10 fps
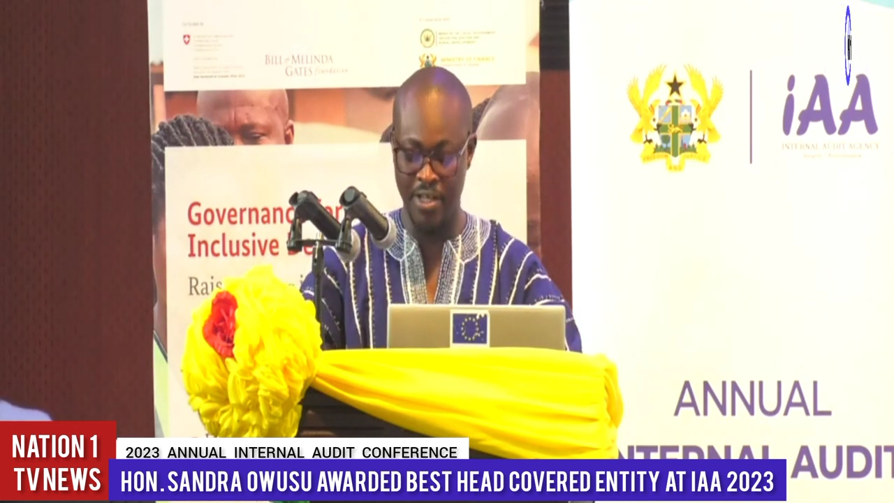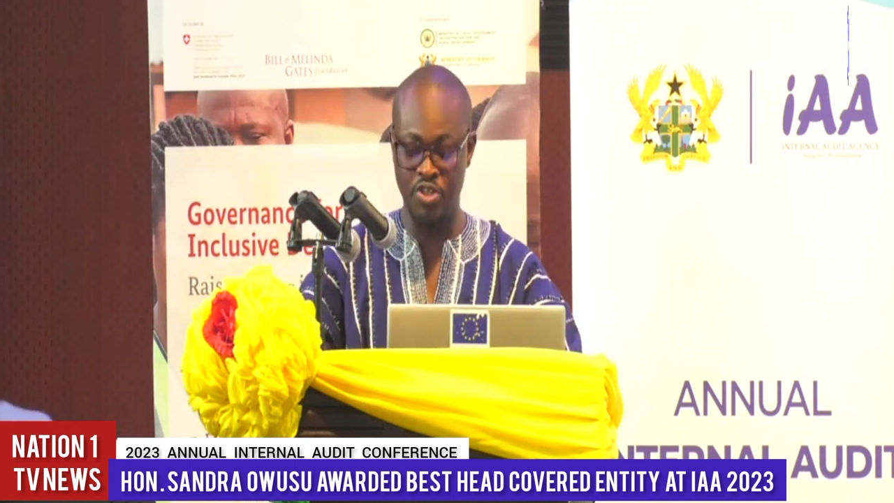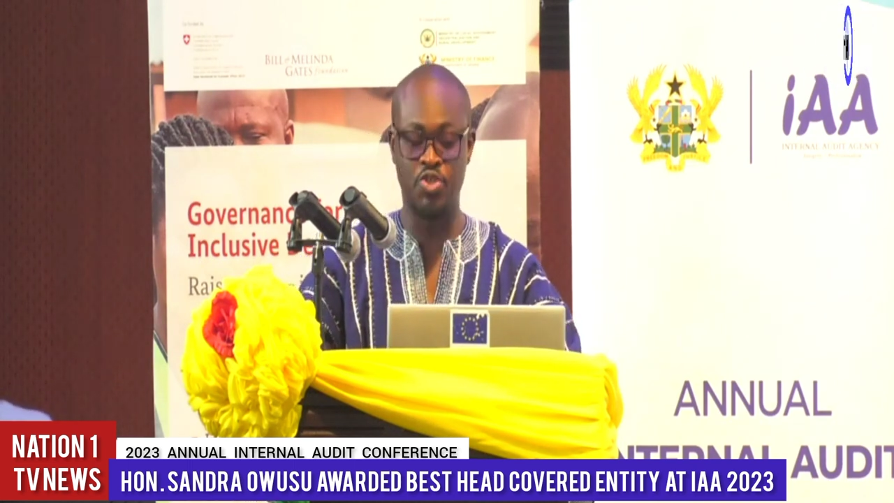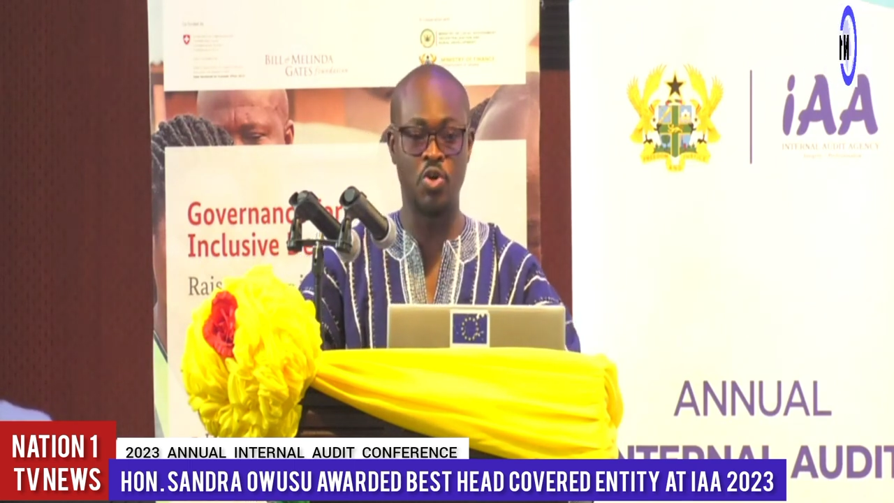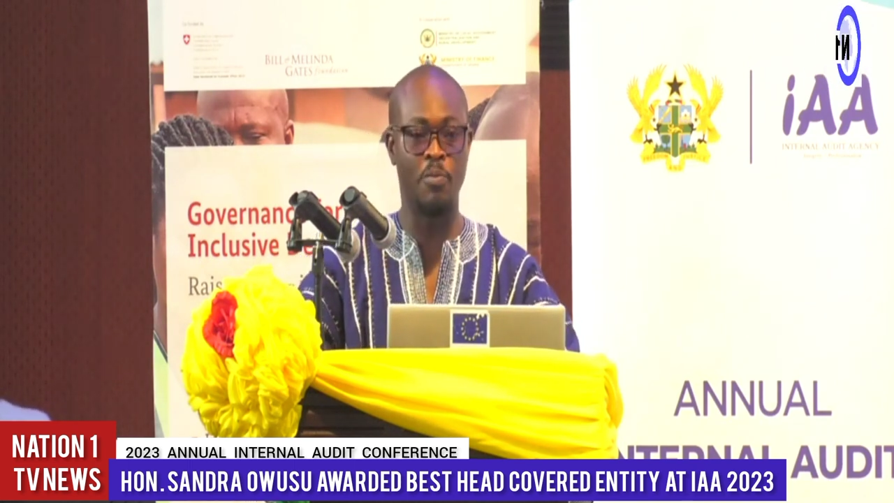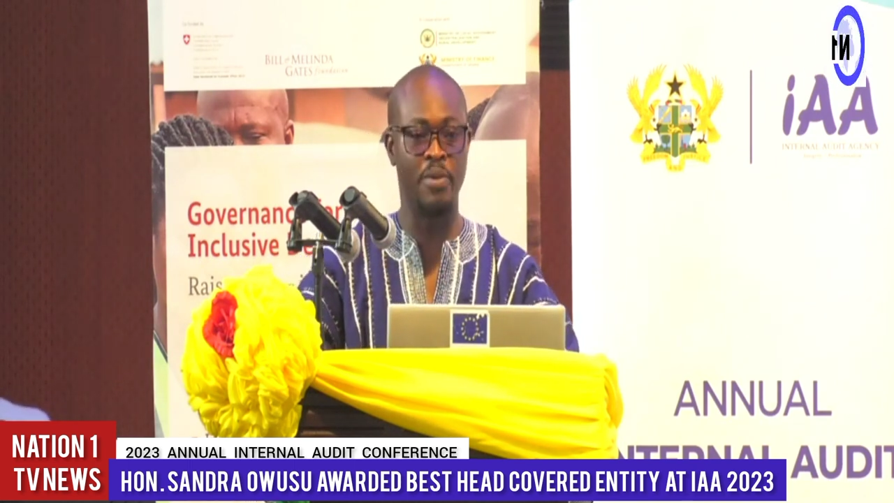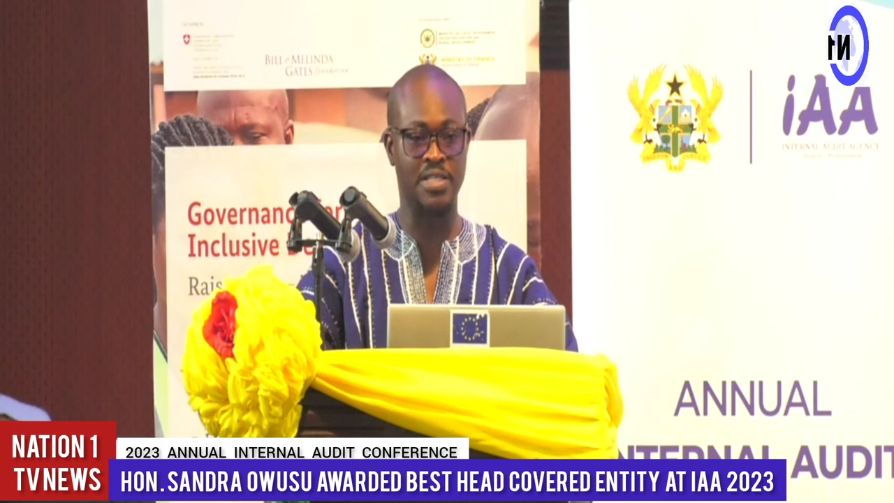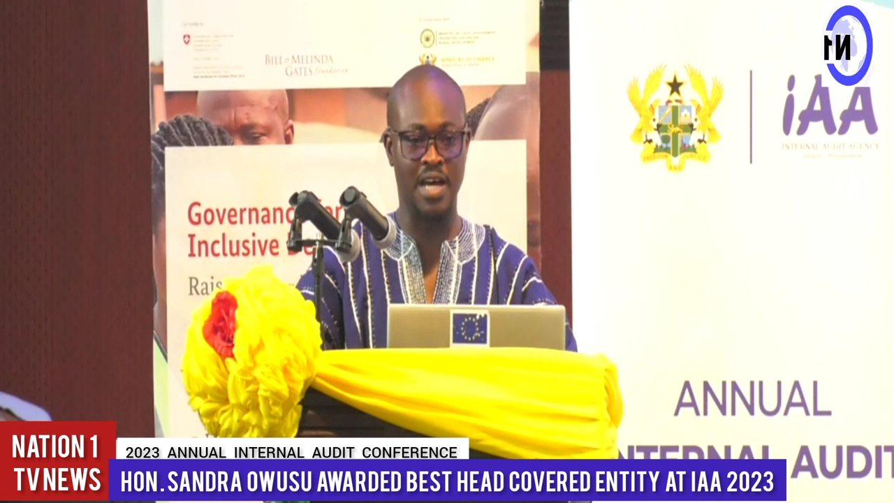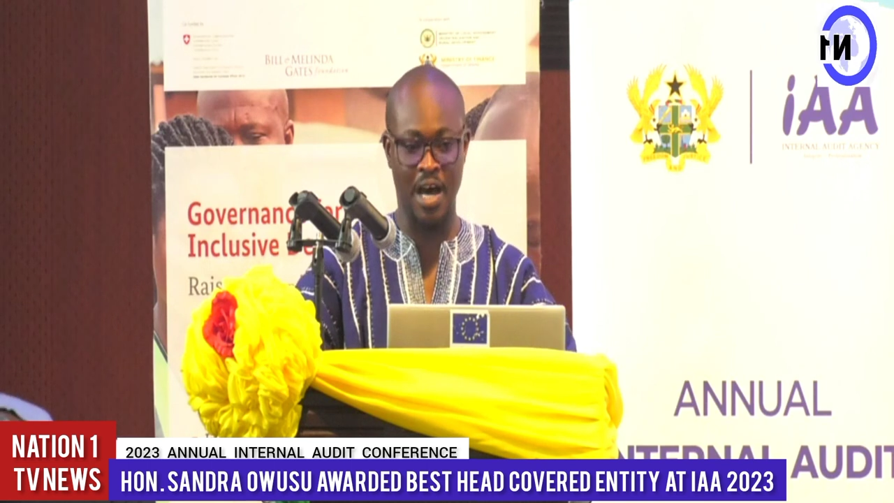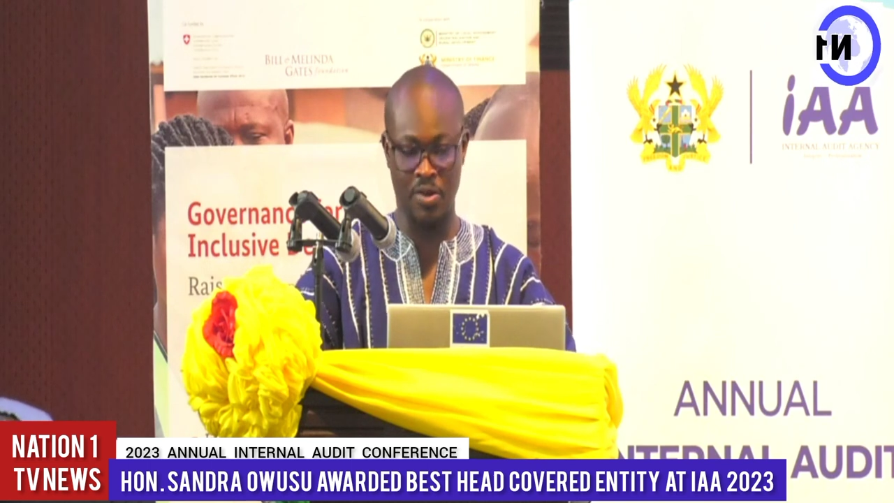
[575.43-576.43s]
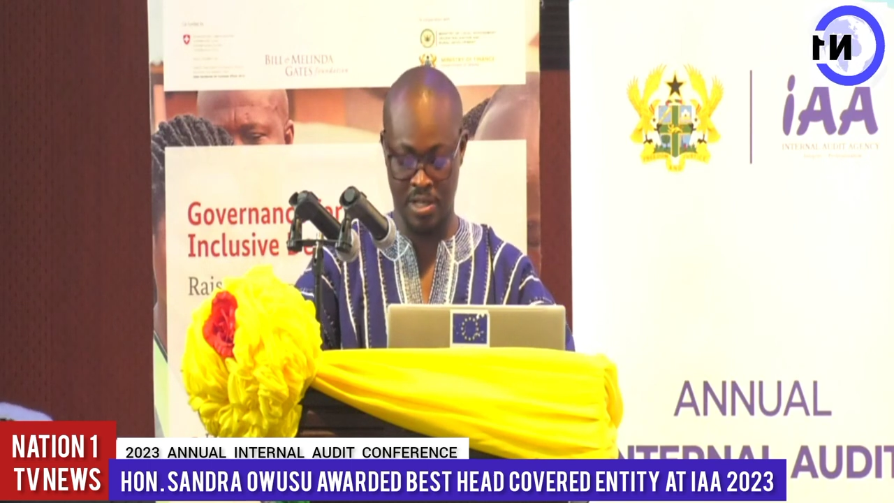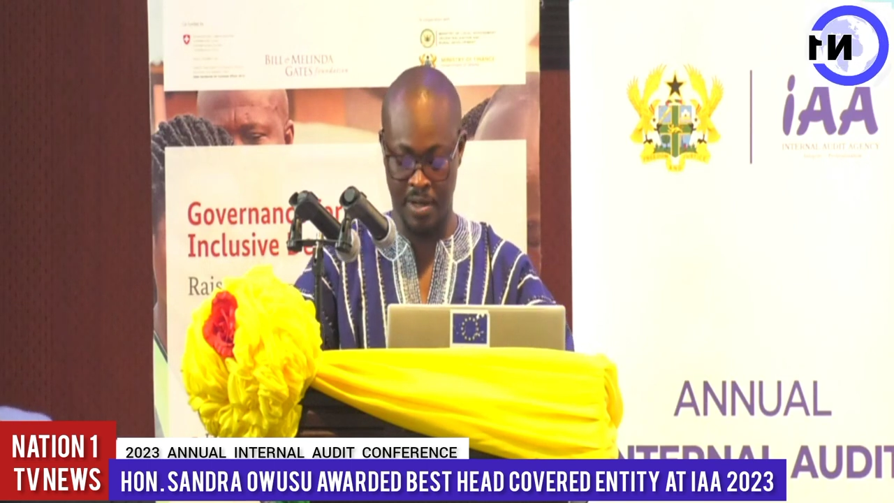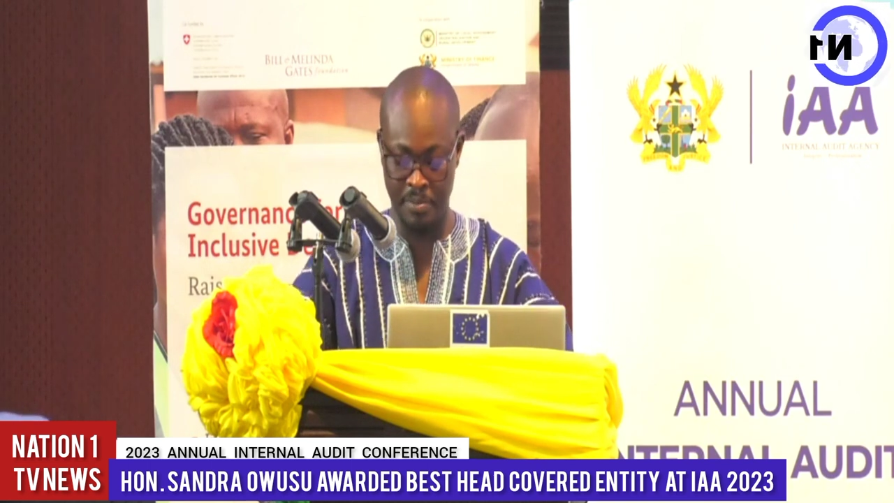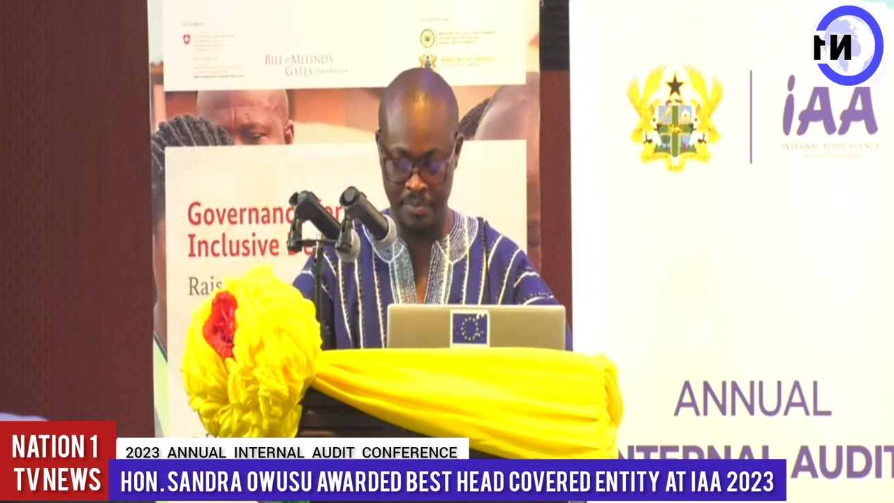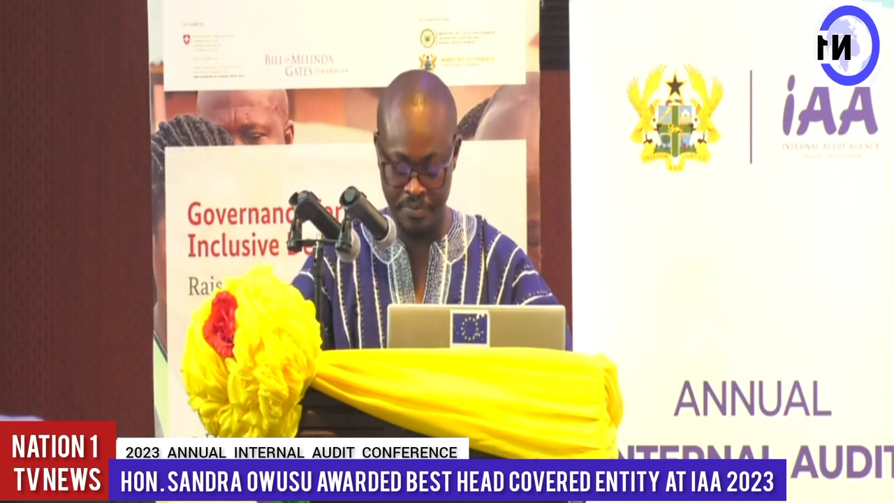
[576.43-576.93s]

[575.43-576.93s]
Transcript: ensure better outcomes.